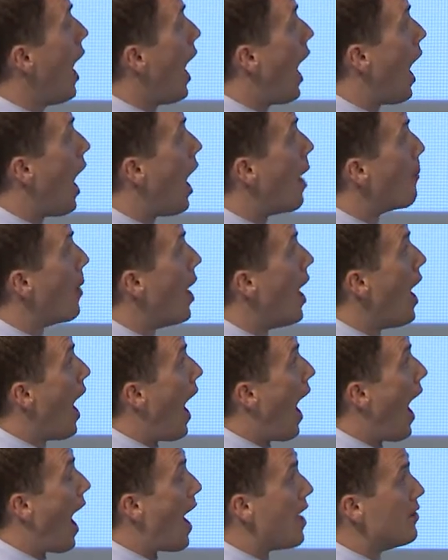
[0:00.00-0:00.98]

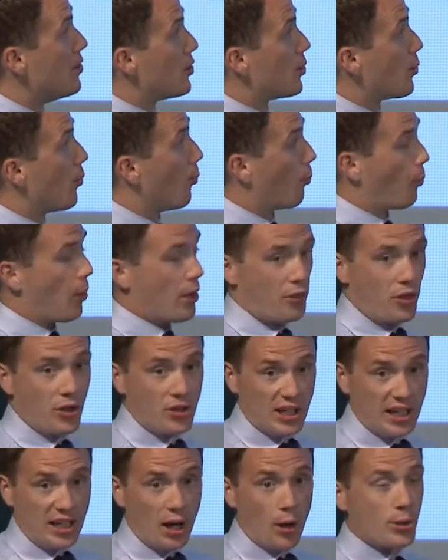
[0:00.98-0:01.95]
And with
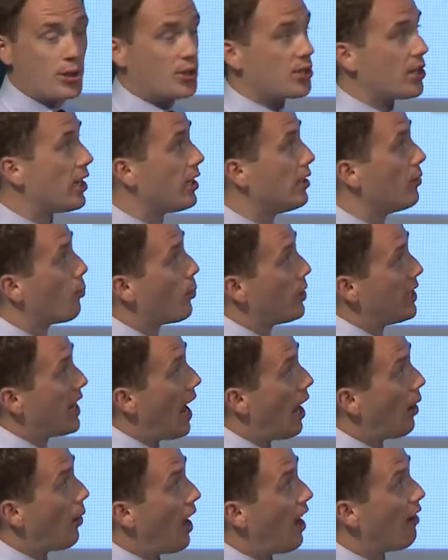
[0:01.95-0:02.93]
the deghosting, we
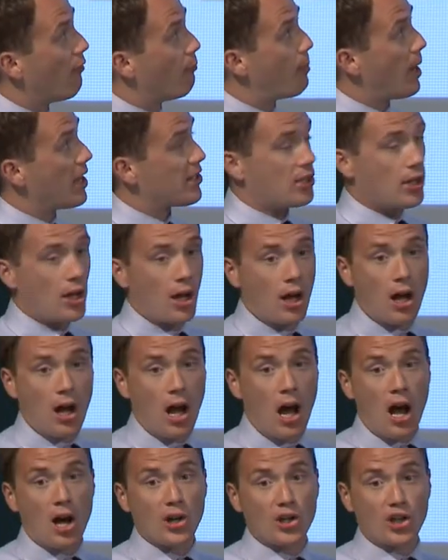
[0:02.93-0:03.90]
now have
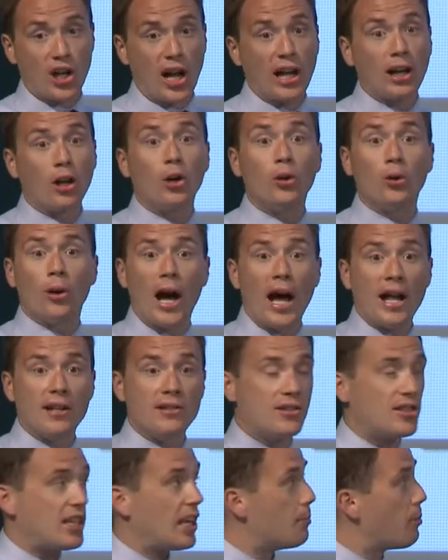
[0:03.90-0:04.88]
better shallow
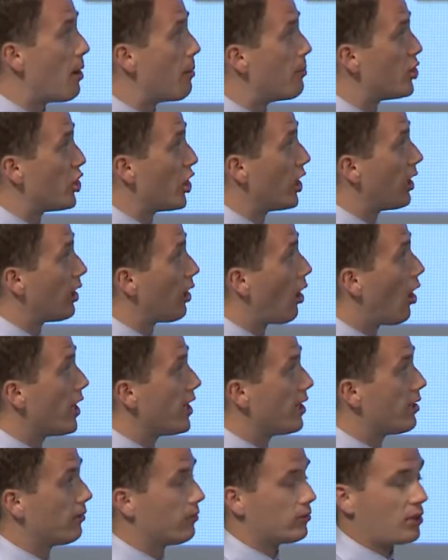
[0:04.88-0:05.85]
and deep imaging
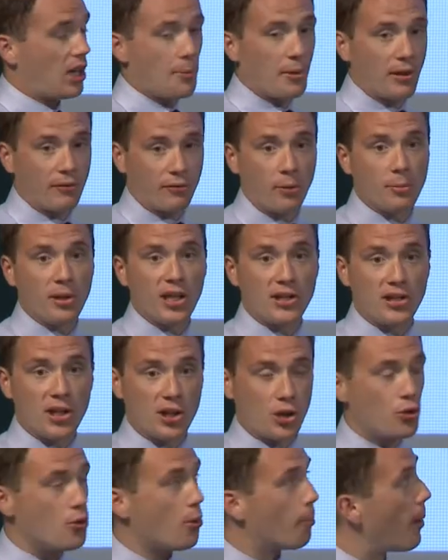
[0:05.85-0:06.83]
alike coming from the
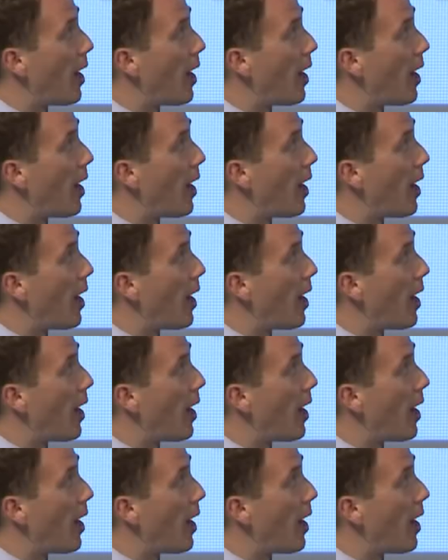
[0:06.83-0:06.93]
additional